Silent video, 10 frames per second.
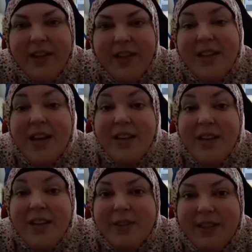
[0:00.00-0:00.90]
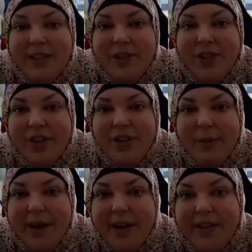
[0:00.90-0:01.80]
Yeah, alhamdulillah for sure,
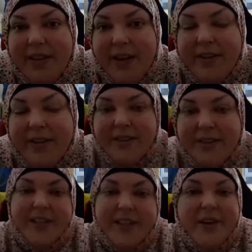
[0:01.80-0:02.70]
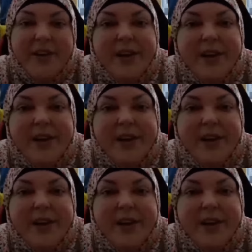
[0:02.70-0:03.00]
Rebecca. Yeah, I agree.